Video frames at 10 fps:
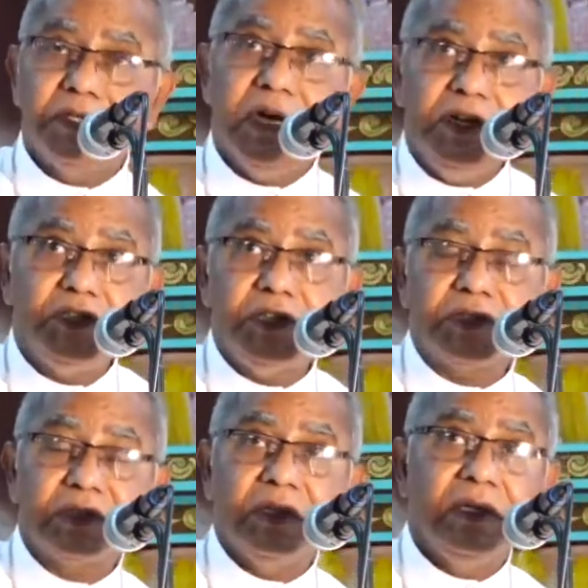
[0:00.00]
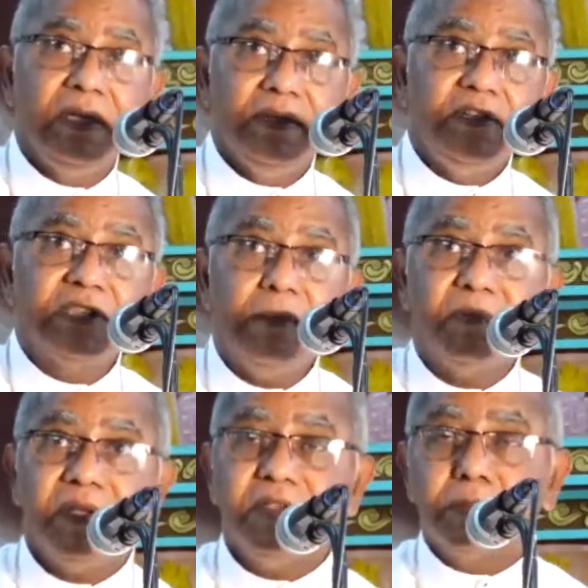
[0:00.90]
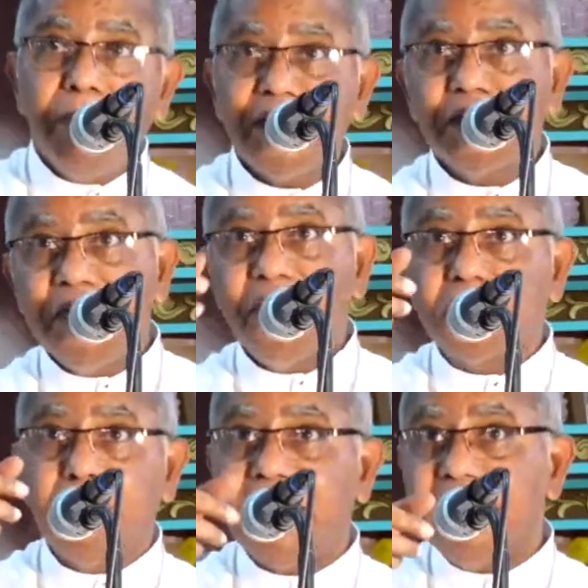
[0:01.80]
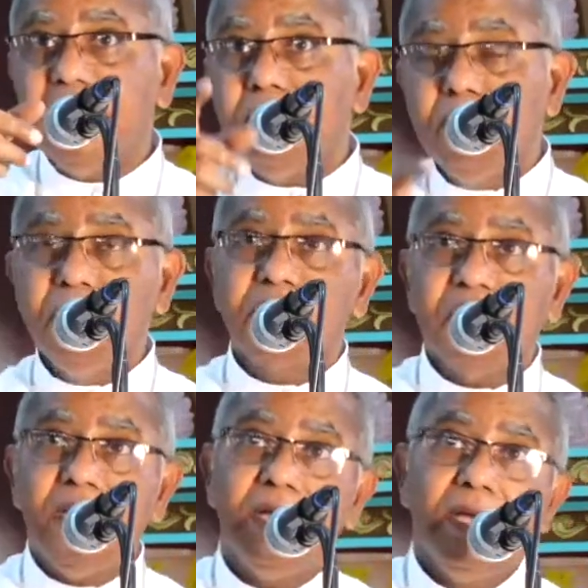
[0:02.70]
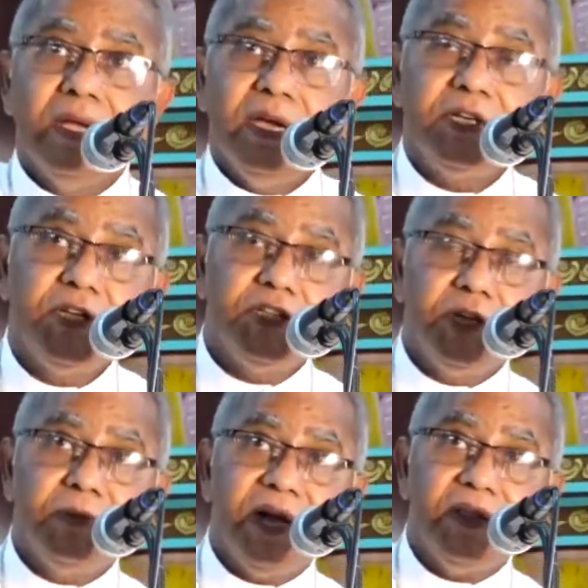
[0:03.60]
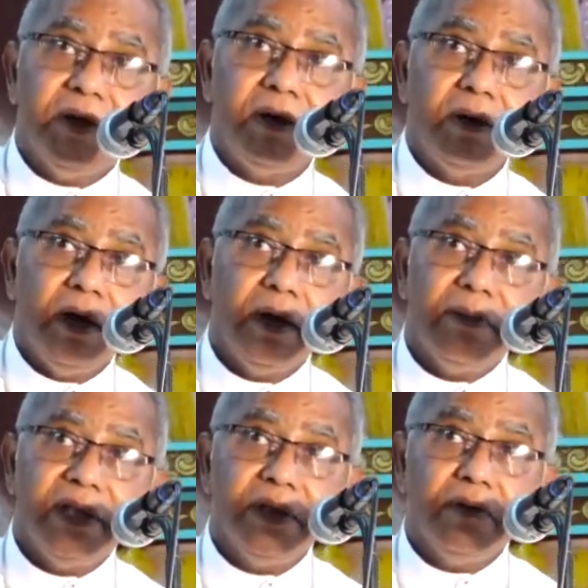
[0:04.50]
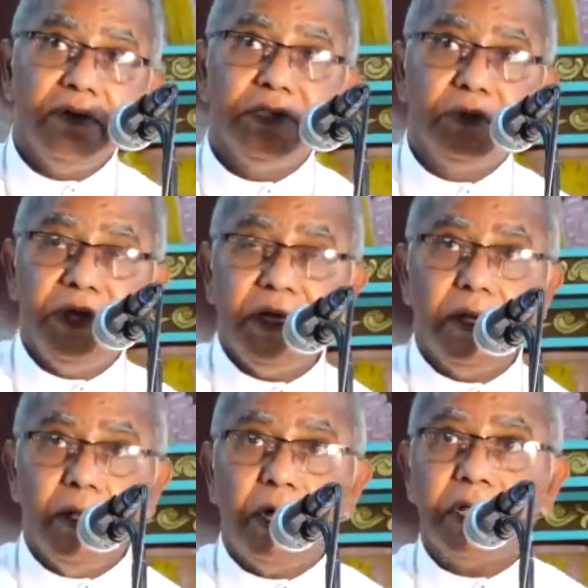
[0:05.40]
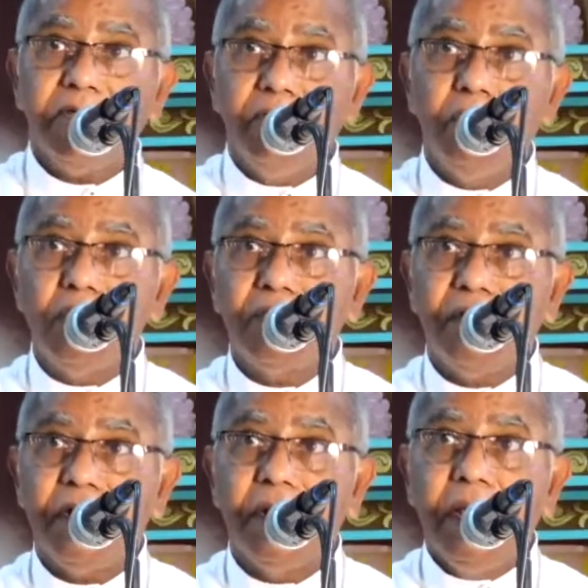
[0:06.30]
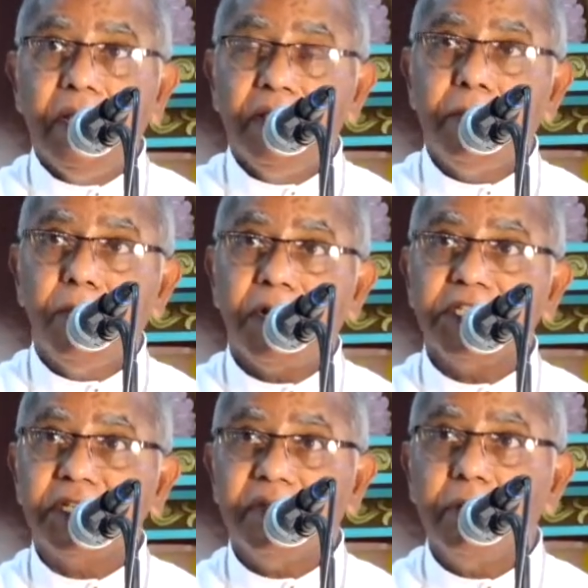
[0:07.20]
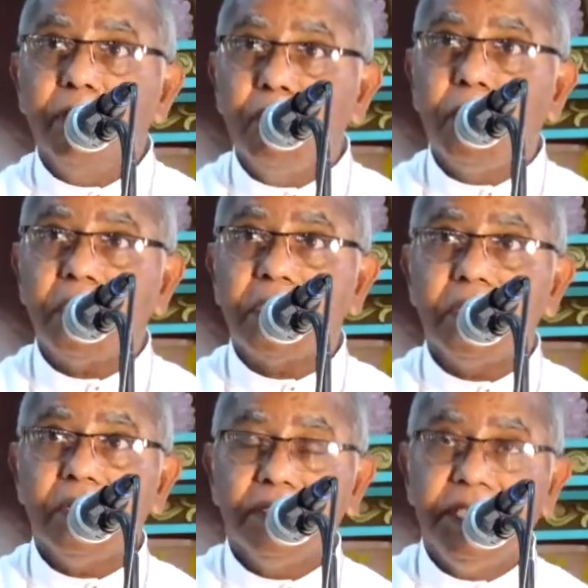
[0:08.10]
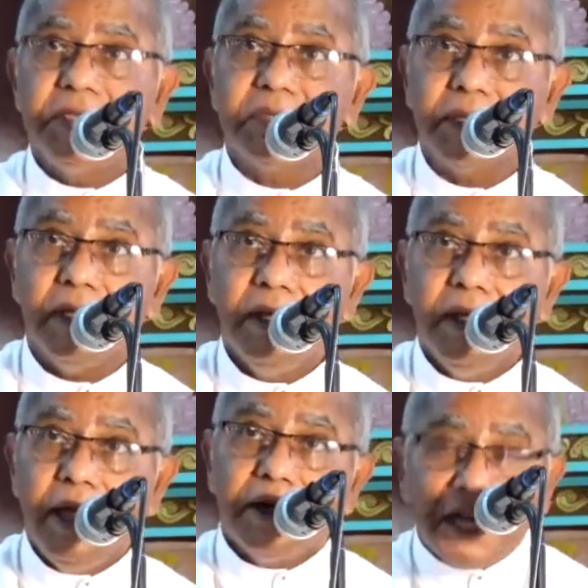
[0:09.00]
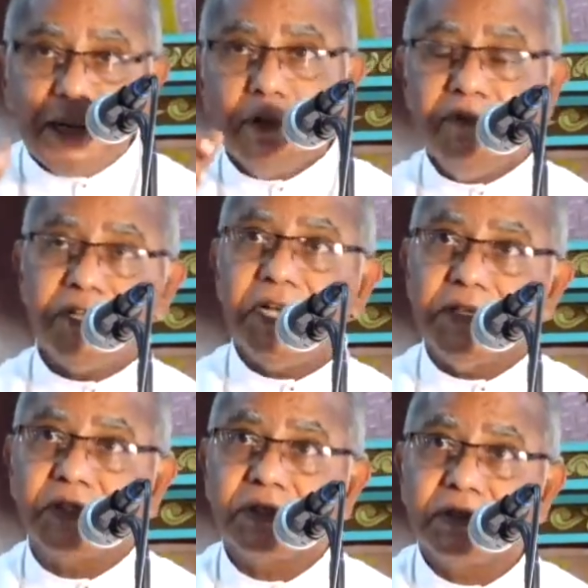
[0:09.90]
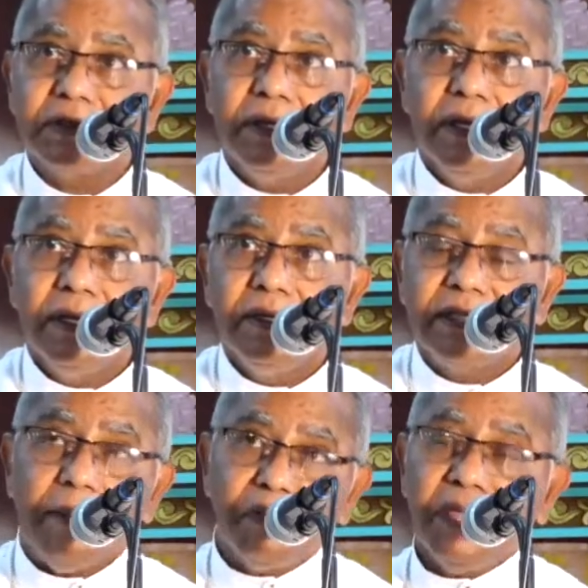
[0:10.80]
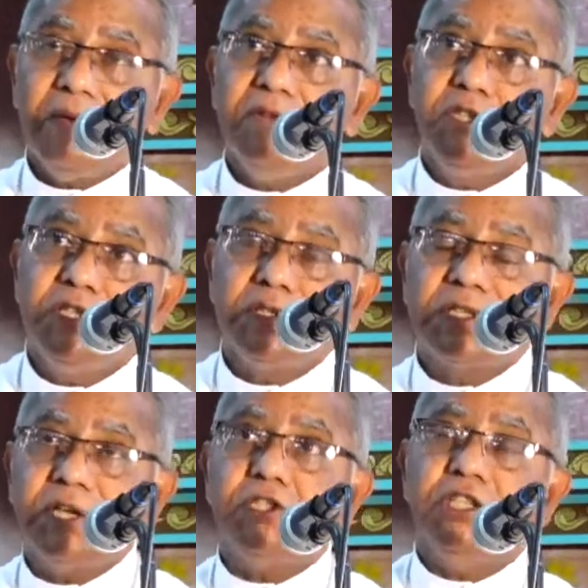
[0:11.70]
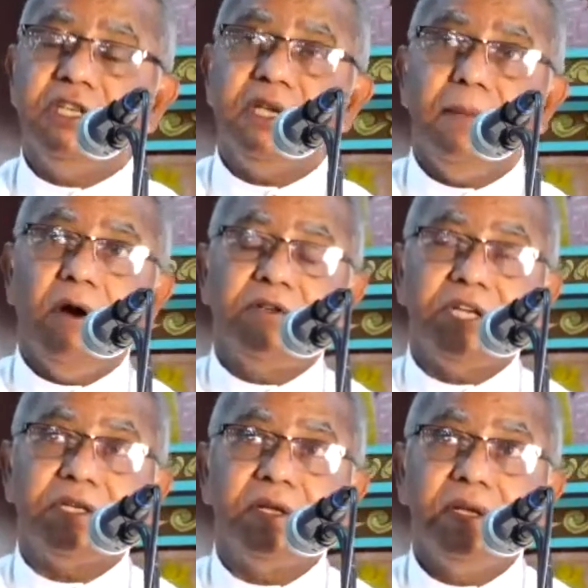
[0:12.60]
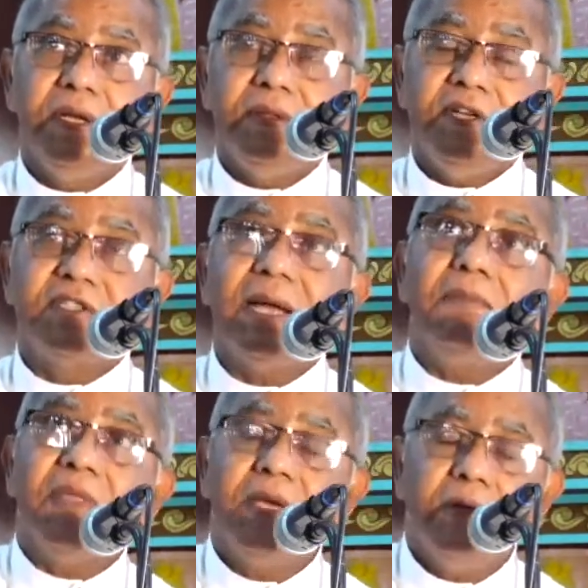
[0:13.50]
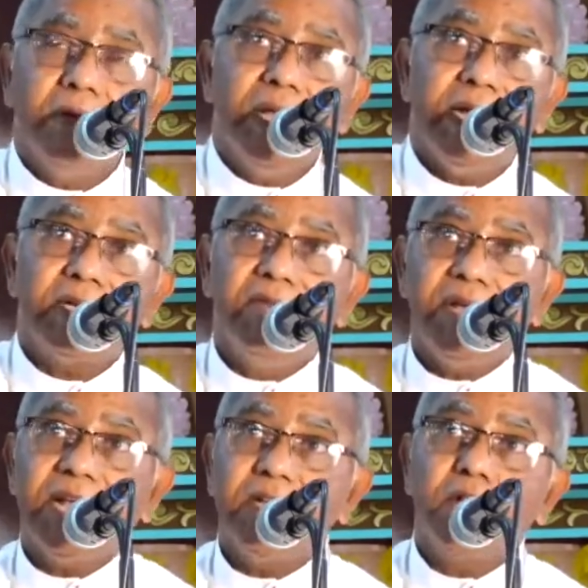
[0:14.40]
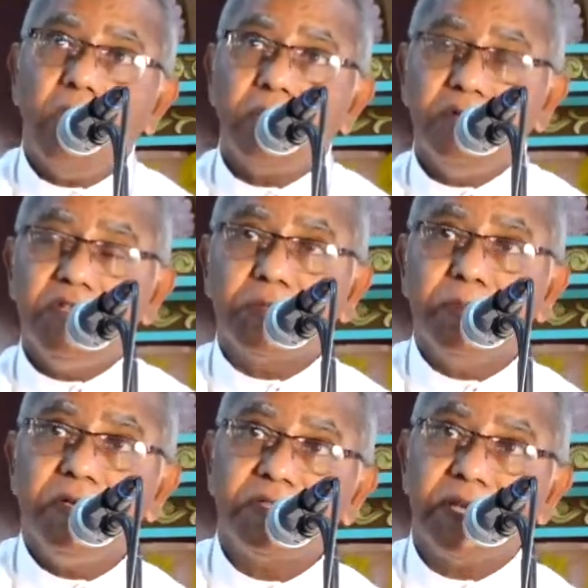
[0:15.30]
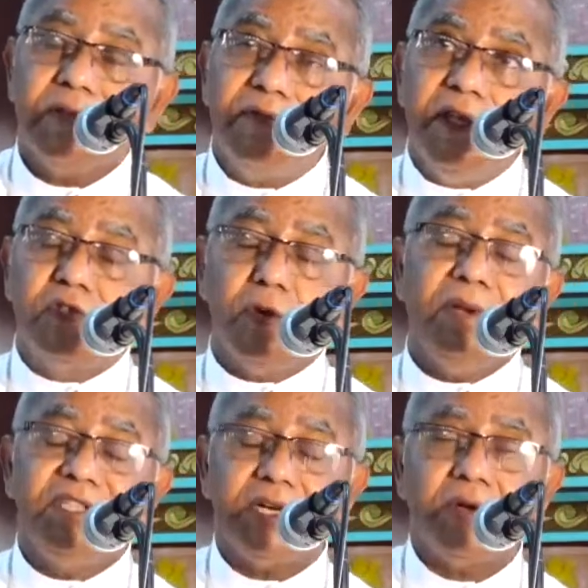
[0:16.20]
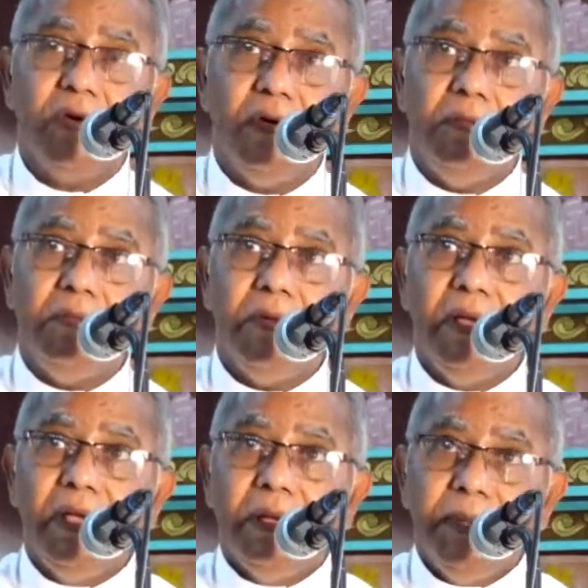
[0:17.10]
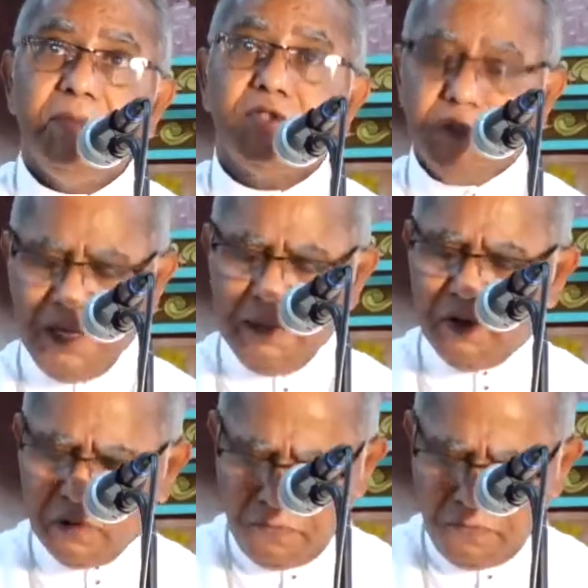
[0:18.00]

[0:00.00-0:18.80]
religious. There is something special in this brother who is a teaching brother, or a brother who is doing a lot of work for the poorest of the poor. This, a readable witness, something which is touchy about it. There is something that when I talk to this person, I feel so much at home. People should be able to